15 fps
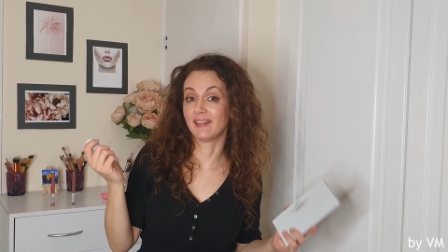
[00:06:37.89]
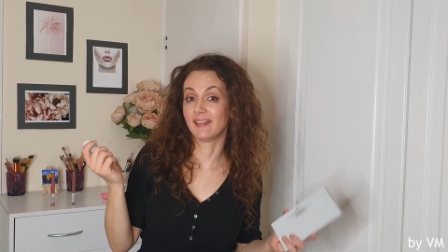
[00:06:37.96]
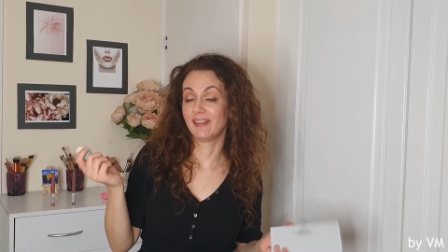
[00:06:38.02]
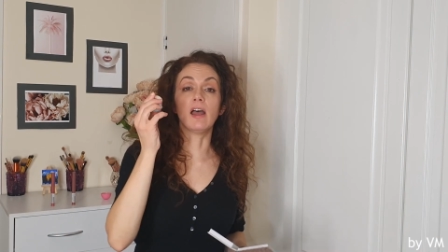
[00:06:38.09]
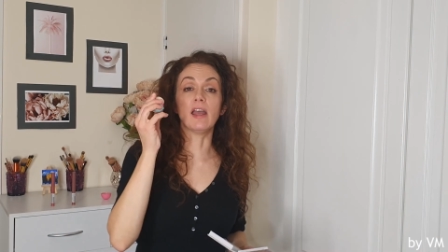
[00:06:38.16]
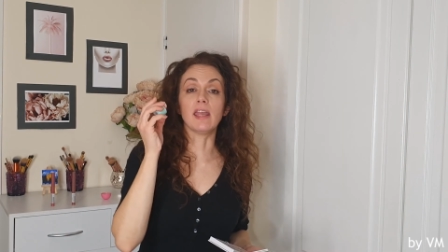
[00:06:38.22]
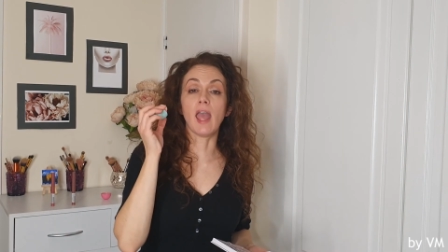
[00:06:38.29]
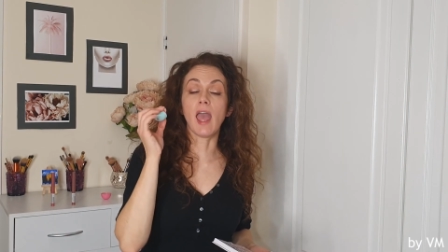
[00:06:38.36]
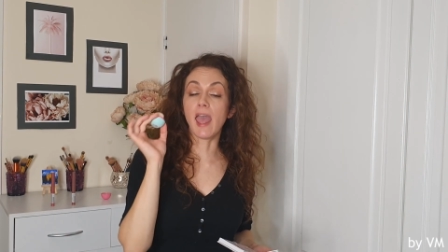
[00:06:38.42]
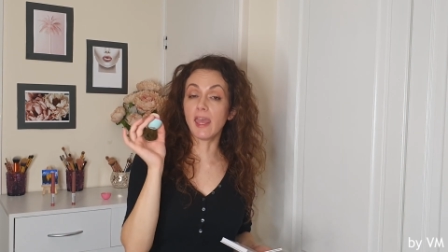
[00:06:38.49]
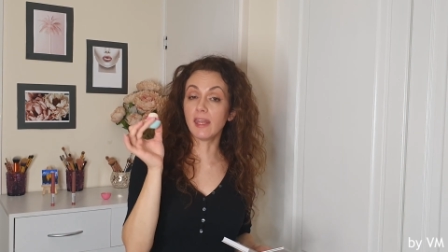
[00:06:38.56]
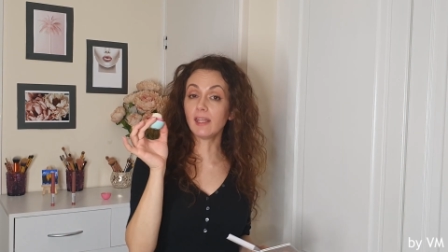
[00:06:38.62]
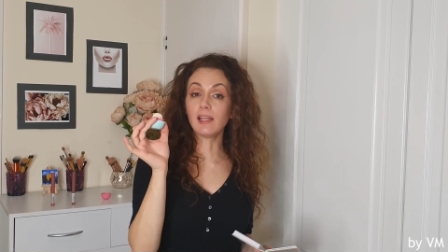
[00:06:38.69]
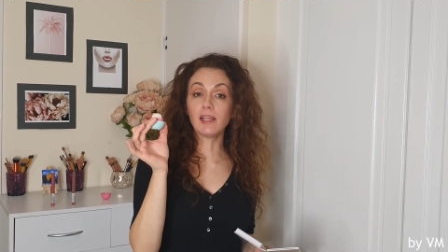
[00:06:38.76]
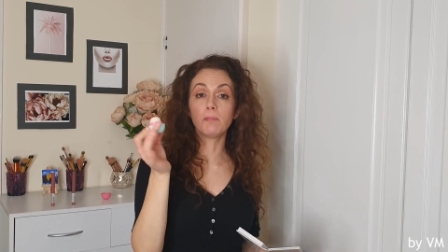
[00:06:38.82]
Like
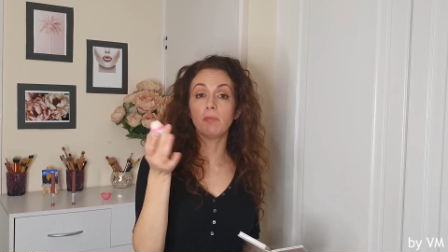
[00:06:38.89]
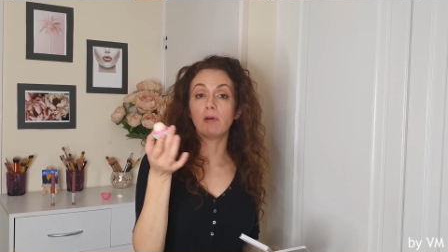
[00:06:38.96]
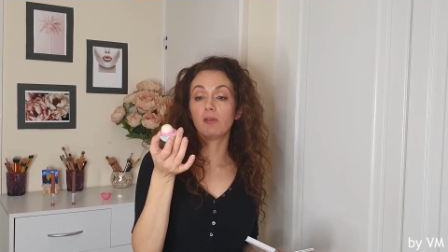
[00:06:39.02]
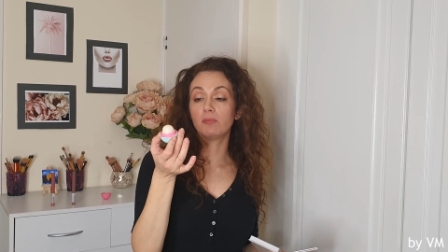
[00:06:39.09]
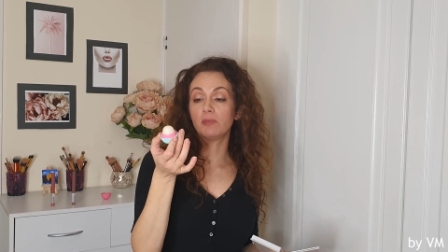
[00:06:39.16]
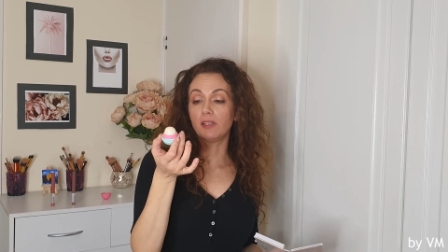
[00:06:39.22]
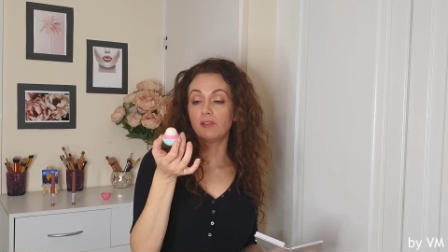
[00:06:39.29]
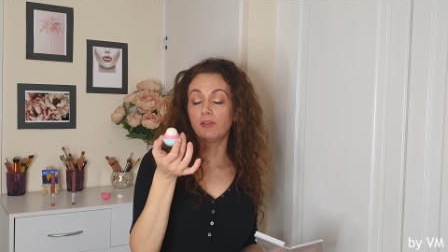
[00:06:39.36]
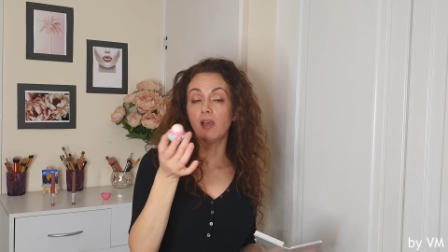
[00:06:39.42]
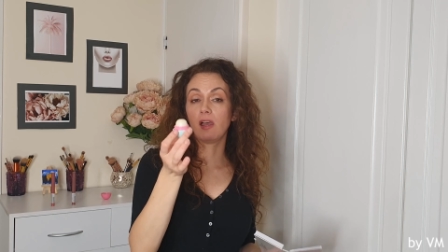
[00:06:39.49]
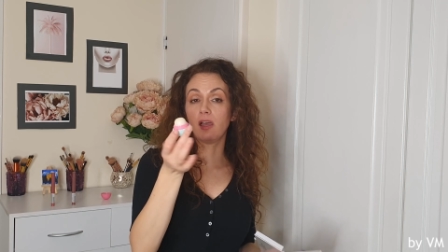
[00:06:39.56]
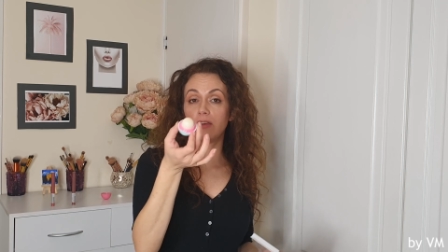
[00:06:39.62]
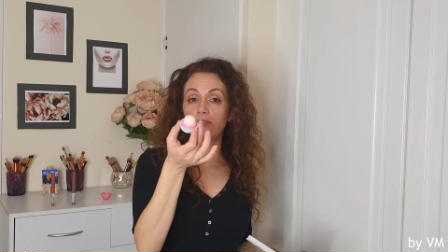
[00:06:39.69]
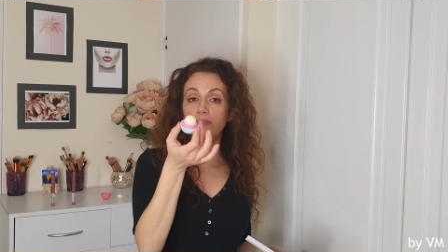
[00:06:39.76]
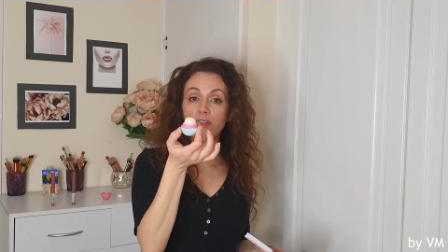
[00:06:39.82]
any lip balm that you
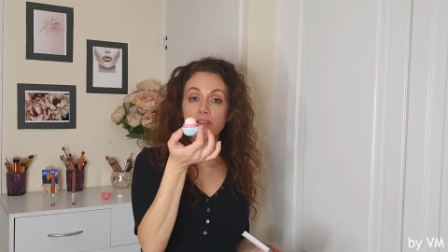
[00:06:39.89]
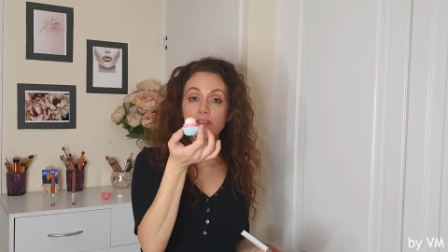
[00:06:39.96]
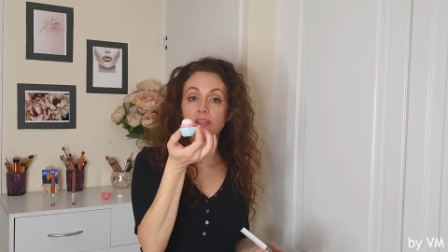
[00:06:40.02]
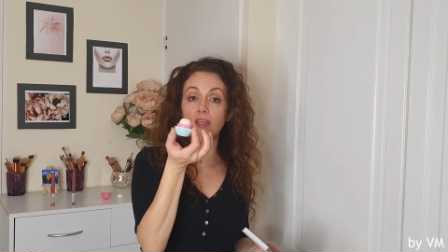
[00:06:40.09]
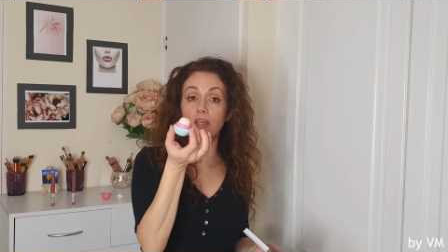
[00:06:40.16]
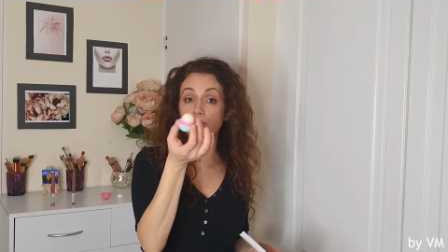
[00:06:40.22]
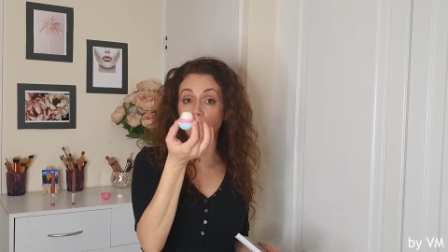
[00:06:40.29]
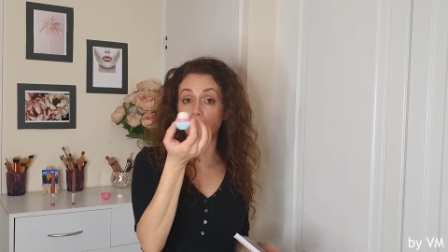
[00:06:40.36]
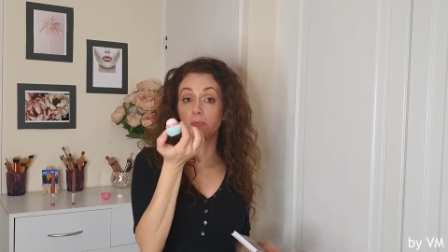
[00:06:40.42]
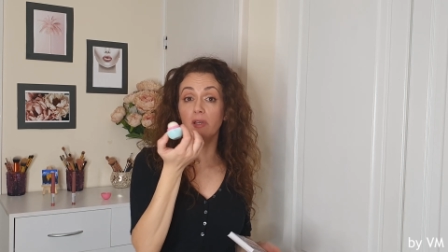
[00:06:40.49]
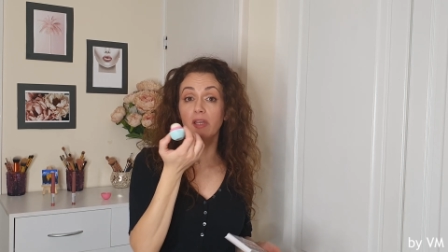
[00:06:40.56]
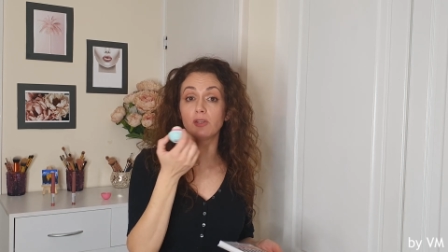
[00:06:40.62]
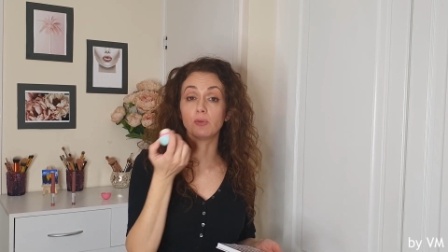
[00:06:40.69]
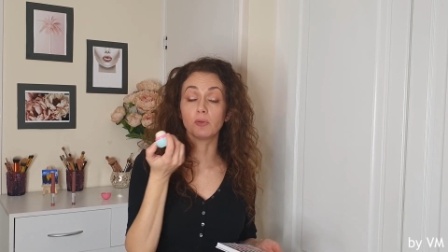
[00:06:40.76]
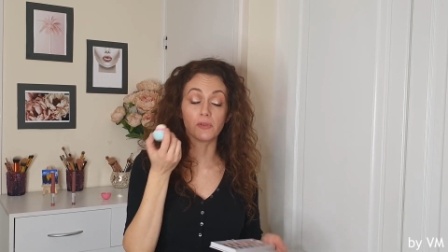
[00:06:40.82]
have, this is actually
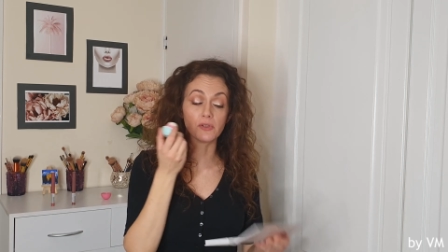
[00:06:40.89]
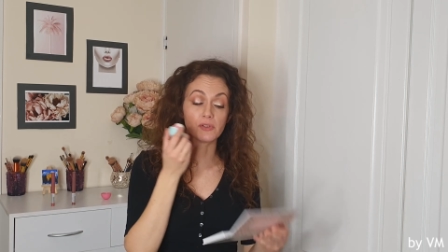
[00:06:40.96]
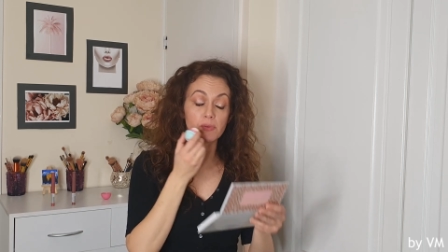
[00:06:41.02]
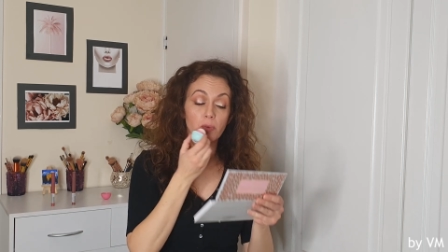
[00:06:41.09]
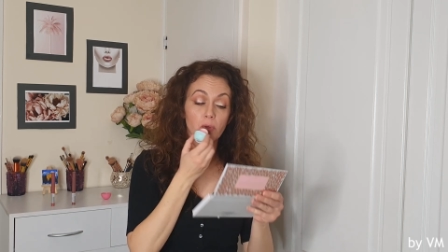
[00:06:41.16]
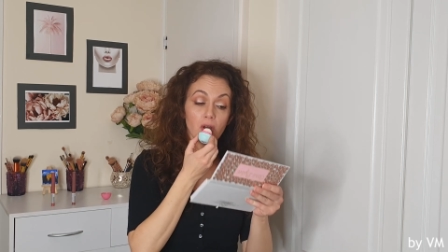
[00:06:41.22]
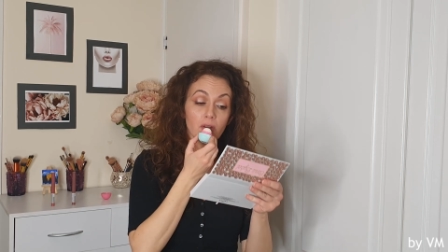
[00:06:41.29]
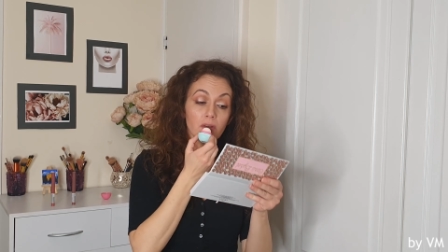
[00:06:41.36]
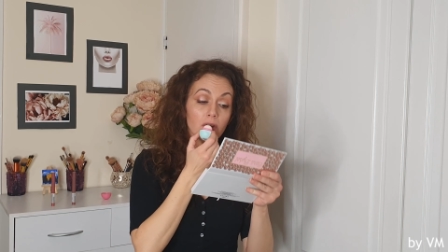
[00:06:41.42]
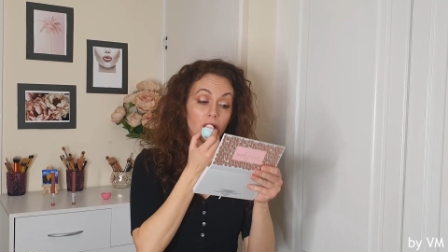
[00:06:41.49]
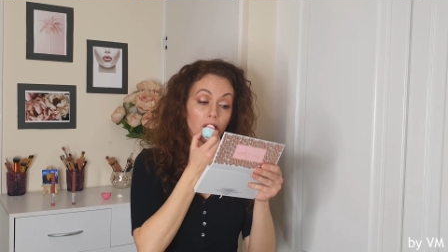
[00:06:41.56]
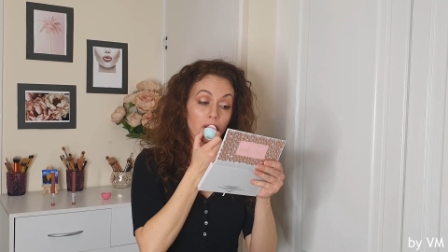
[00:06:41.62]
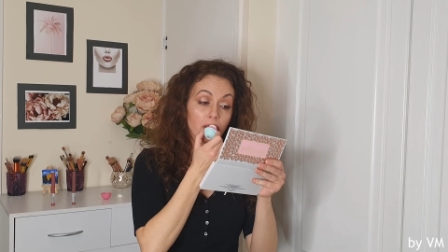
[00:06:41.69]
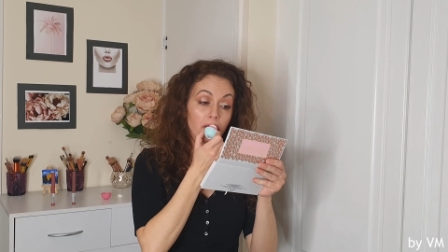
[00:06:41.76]
my daughter's one.